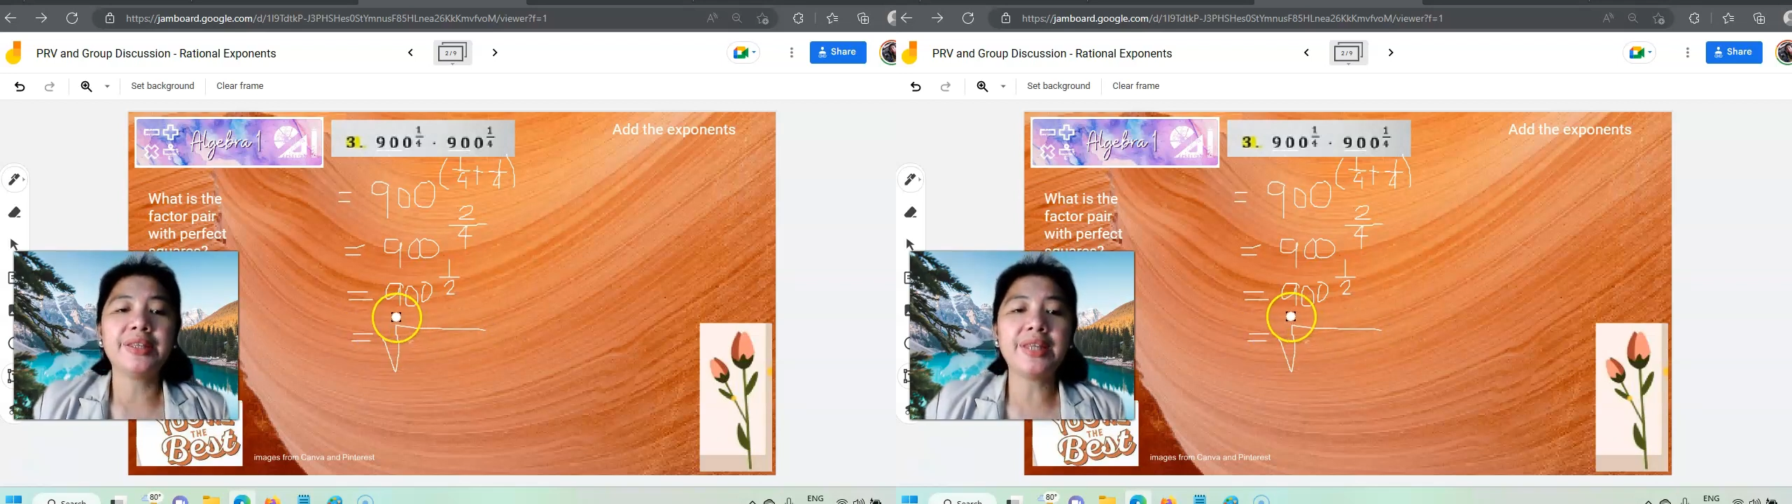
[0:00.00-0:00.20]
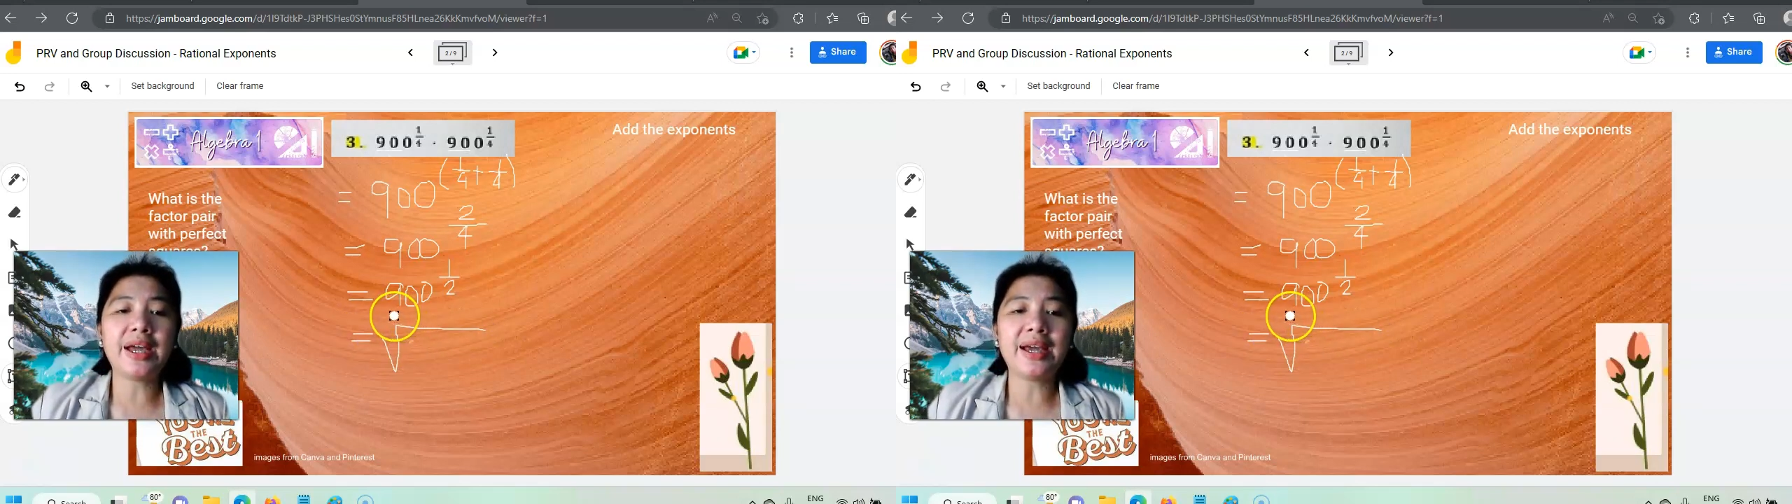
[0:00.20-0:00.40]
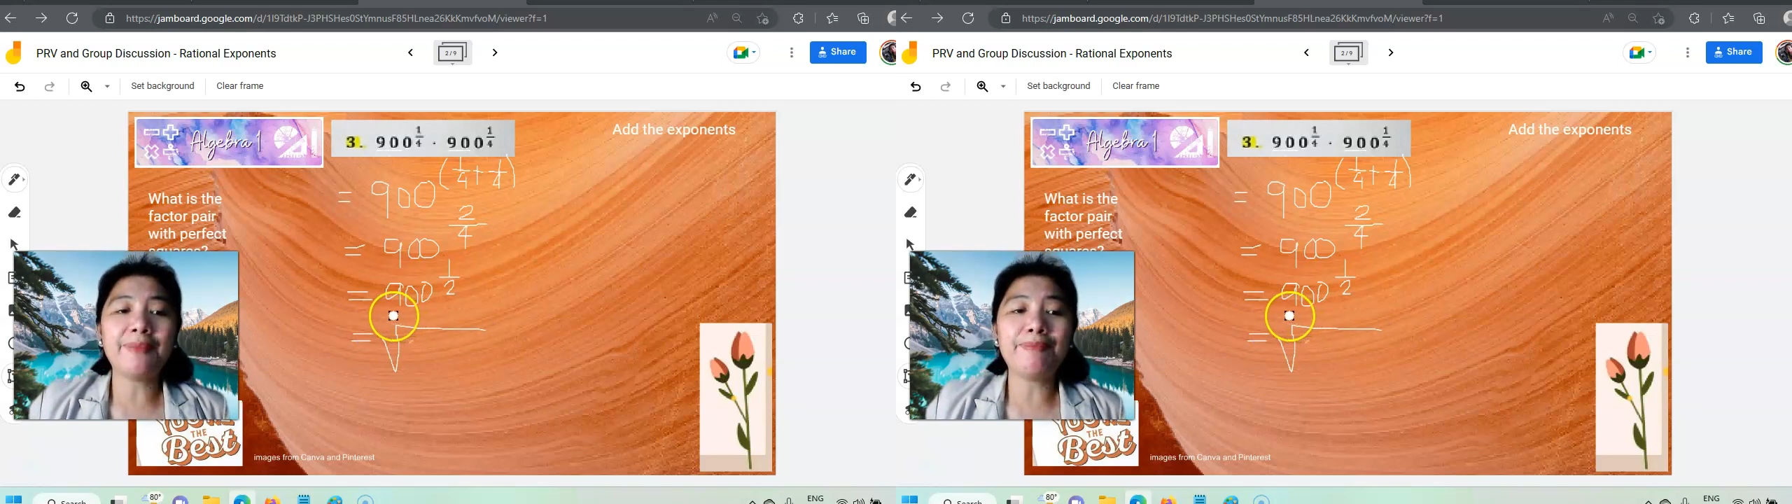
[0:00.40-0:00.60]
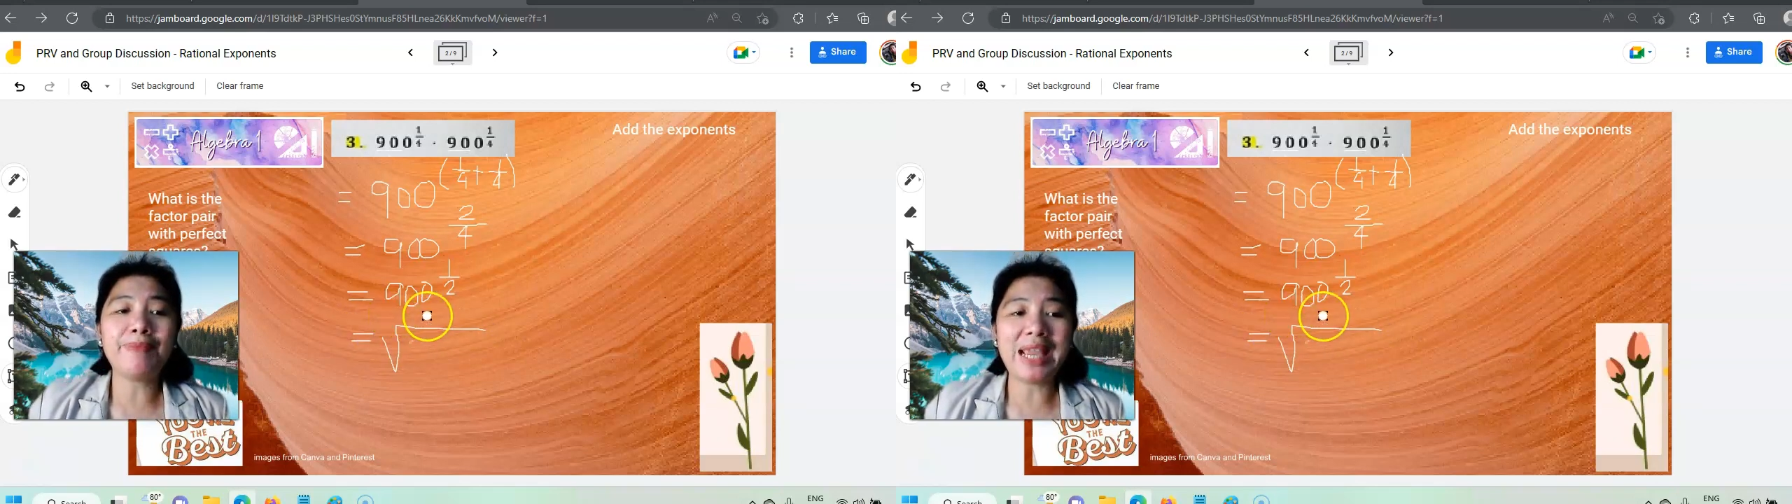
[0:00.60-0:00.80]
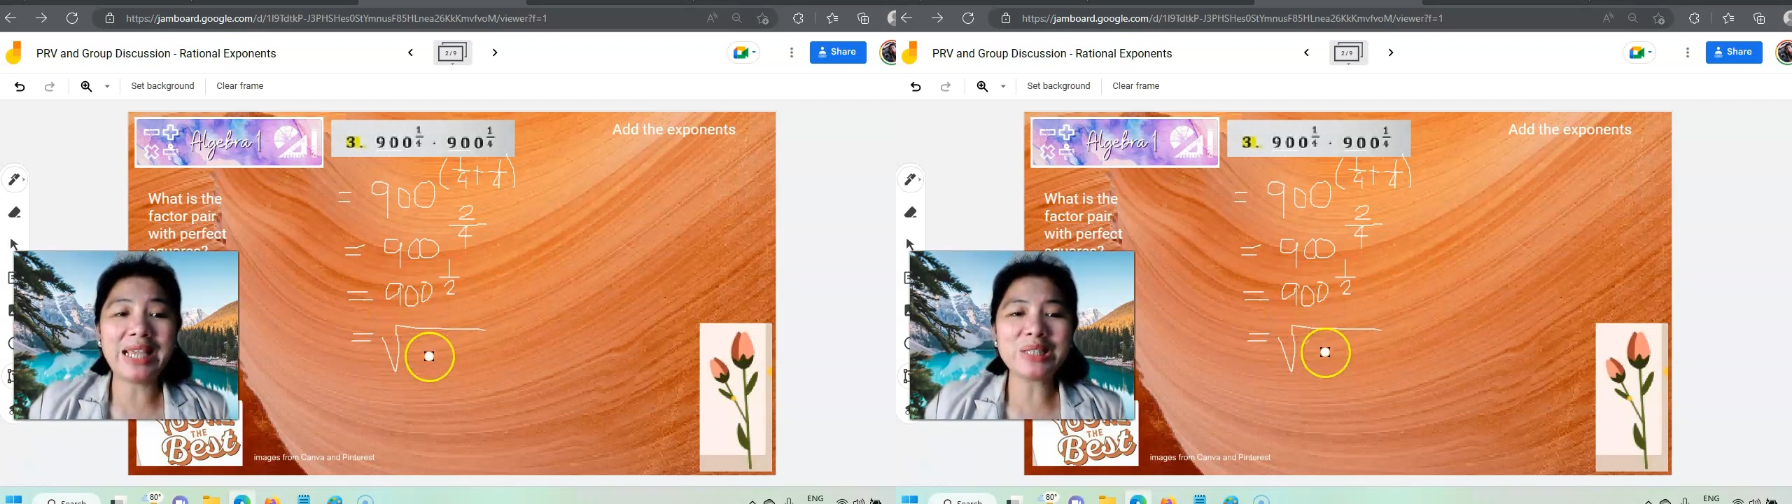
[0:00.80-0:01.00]
The
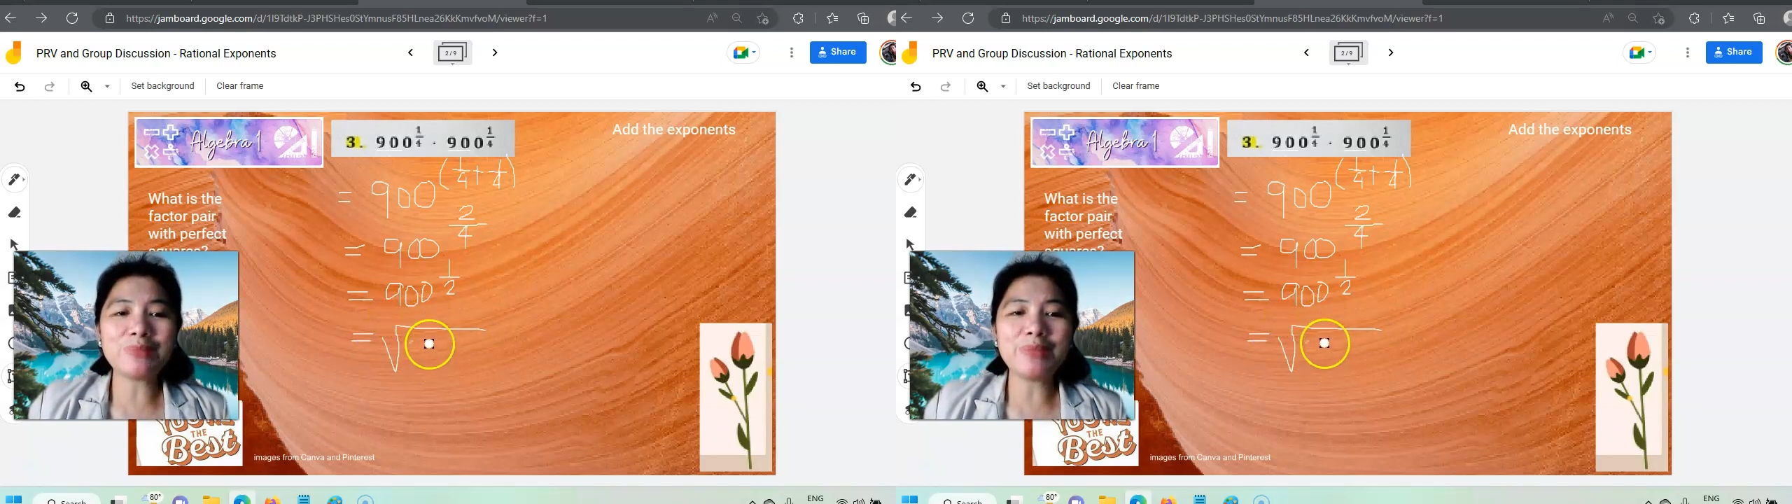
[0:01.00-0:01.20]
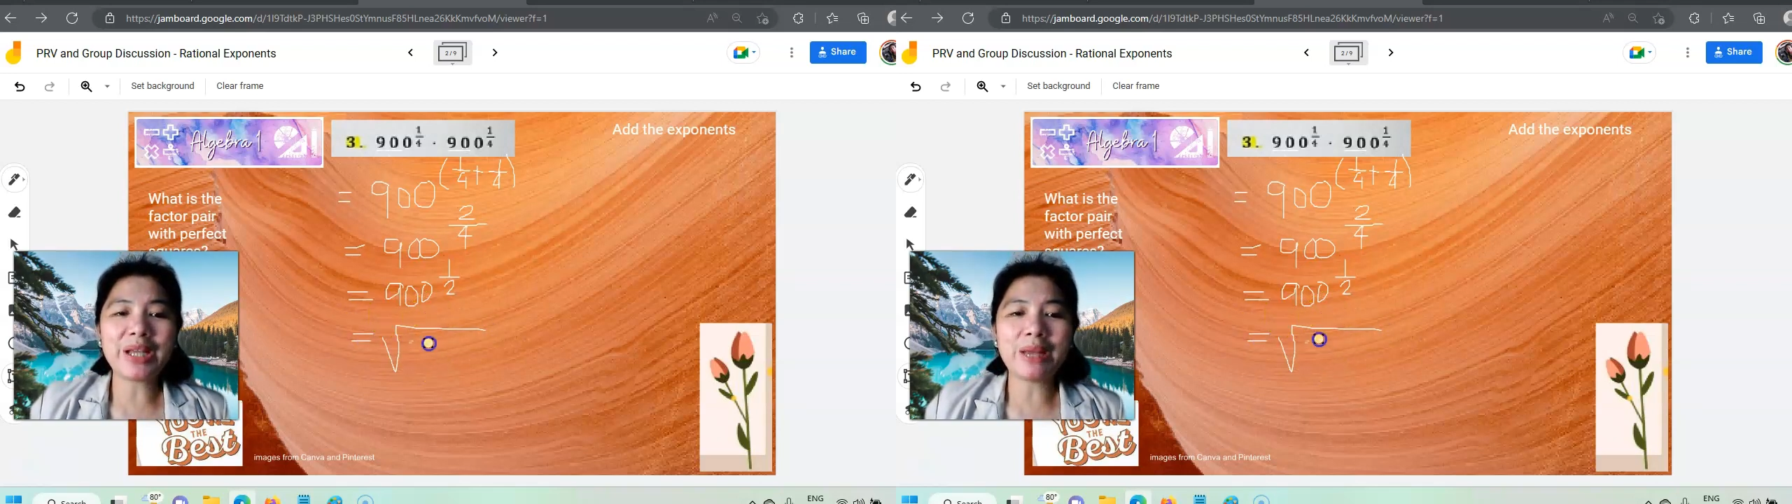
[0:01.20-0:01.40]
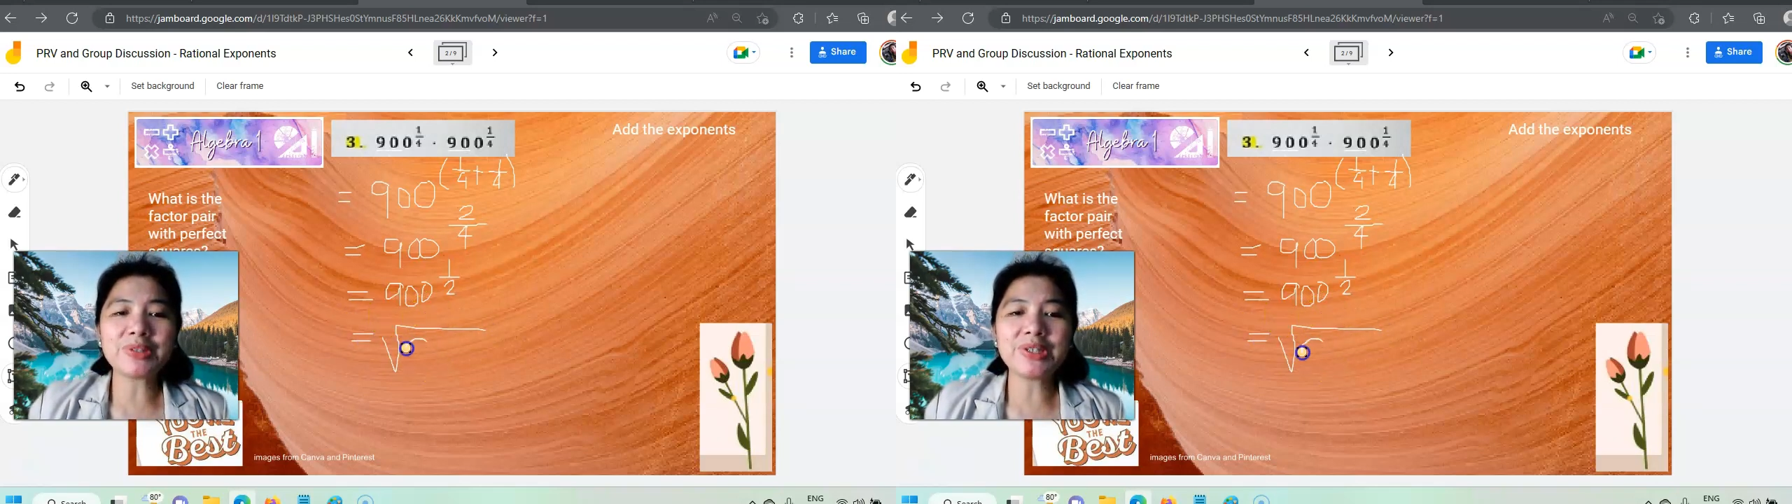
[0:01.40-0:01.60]
base becomes